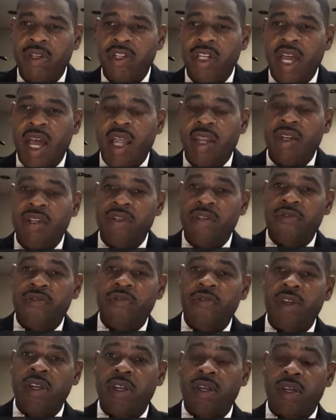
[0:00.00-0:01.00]
the challenge of
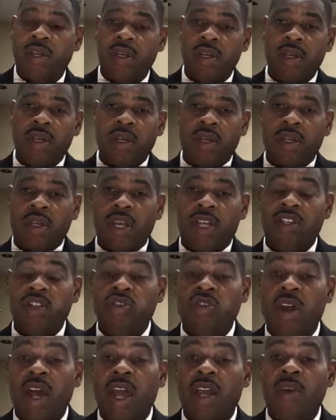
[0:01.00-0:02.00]
fear that's
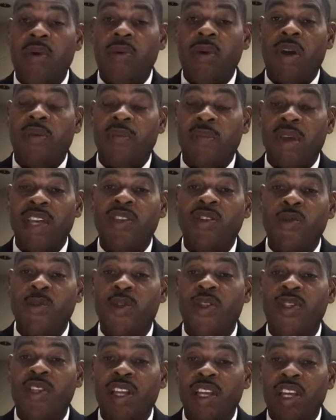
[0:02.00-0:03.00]
trying to make
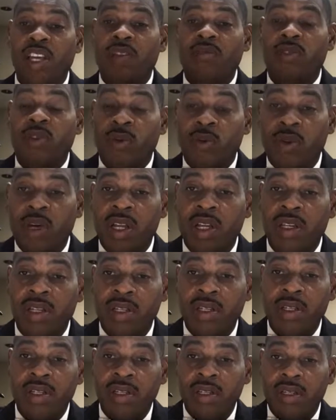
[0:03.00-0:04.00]
you a slave to what
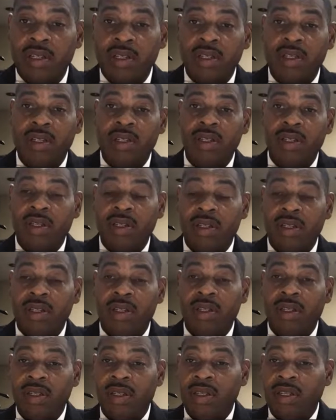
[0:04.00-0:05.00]

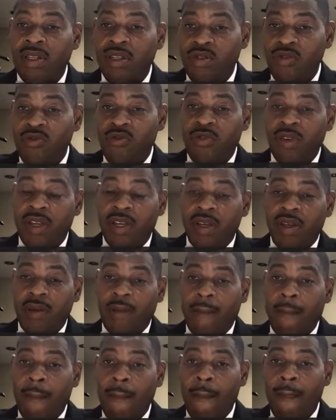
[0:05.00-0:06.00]
you fear.
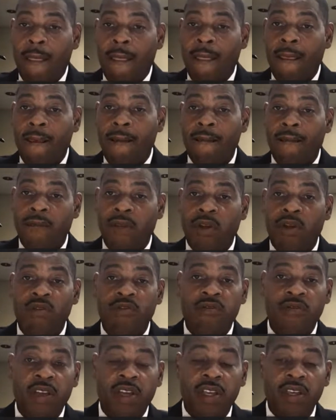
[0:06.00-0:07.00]

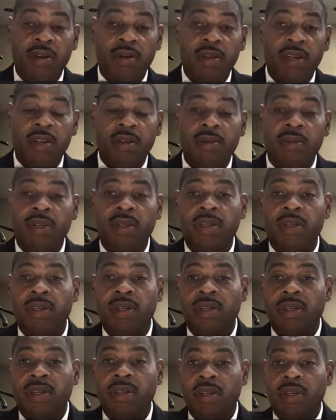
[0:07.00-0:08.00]
Don't fear your enemy.
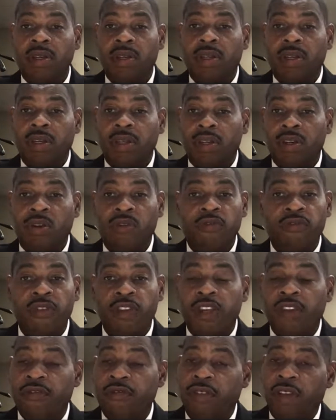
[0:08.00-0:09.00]
Don't
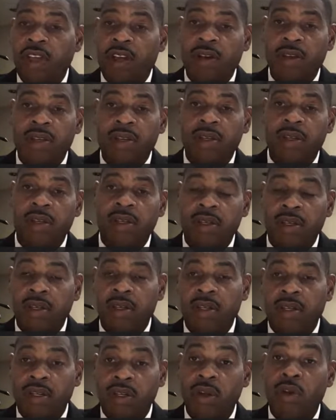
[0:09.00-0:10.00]
fear failure.
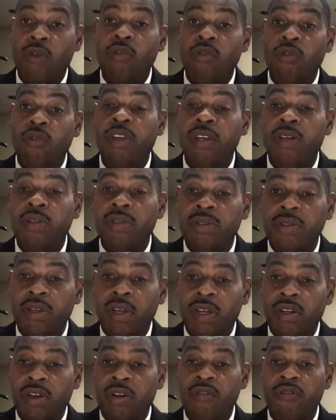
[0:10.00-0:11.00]
Don't
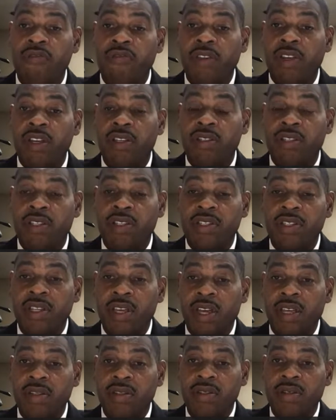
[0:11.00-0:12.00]
fear
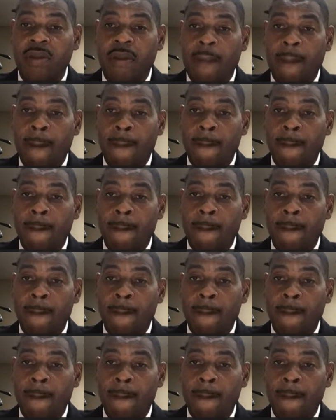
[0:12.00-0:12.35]
success.